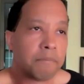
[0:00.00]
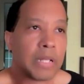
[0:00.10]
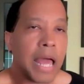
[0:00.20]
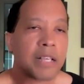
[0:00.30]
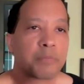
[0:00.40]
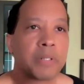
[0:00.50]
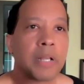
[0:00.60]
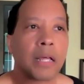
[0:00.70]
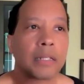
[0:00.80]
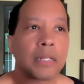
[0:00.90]
last but
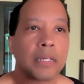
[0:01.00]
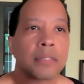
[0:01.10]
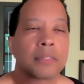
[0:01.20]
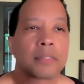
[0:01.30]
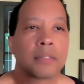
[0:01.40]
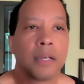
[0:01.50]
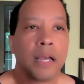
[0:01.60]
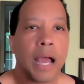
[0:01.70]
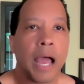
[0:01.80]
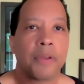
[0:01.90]
not least,
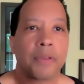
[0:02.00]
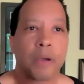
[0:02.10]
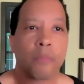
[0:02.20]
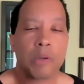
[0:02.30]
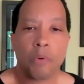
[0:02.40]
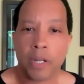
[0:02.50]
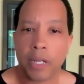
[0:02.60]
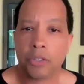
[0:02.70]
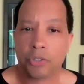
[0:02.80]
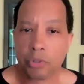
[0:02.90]
I think that we want to
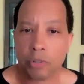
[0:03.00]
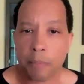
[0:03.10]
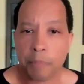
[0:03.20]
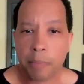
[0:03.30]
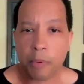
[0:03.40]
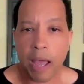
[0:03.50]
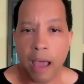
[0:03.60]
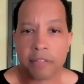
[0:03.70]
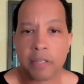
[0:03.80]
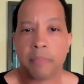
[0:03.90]
ensure that people
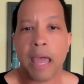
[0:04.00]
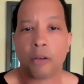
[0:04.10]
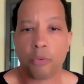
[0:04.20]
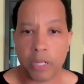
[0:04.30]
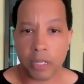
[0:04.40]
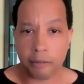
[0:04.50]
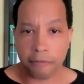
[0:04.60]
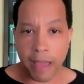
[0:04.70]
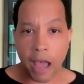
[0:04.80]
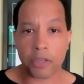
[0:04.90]
have some equity in the
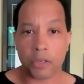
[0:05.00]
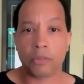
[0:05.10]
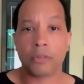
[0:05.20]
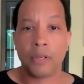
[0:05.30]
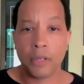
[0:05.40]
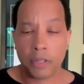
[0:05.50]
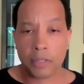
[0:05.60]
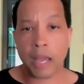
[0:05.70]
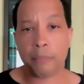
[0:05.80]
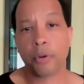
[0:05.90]
value
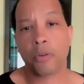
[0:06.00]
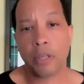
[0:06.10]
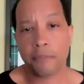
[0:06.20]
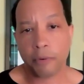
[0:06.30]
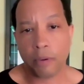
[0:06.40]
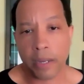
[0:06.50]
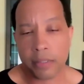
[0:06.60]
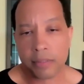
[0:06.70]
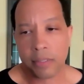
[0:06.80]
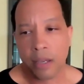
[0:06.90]
that
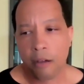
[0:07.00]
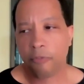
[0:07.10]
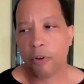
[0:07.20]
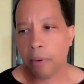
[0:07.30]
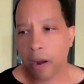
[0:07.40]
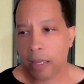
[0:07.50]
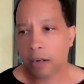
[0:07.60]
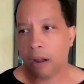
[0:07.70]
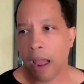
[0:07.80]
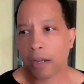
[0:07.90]
proliferates from our
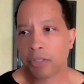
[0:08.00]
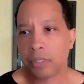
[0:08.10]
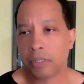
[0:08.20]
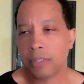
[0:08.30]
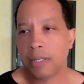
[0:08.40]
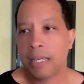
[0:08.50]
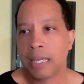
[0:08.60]
interaction